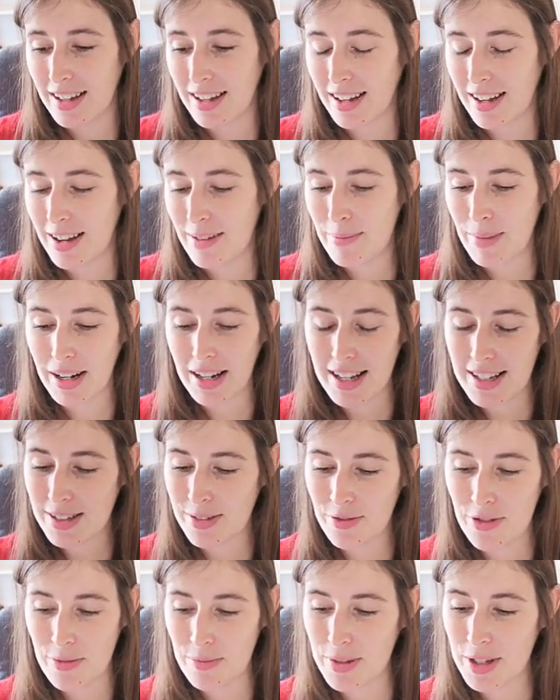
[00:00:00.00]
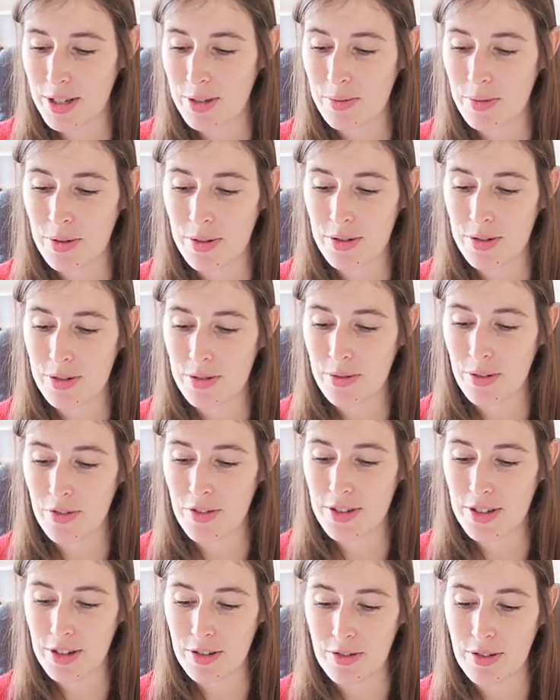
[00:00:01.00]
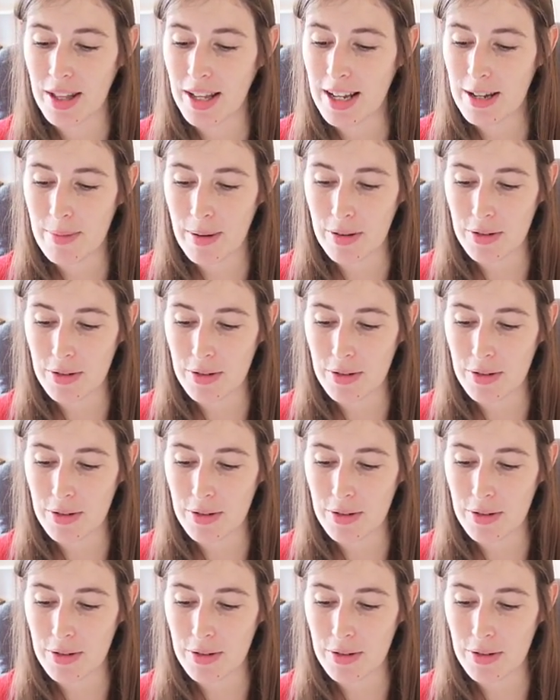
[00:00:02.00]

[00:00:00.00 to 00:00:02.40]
My lesson from this was to obviously think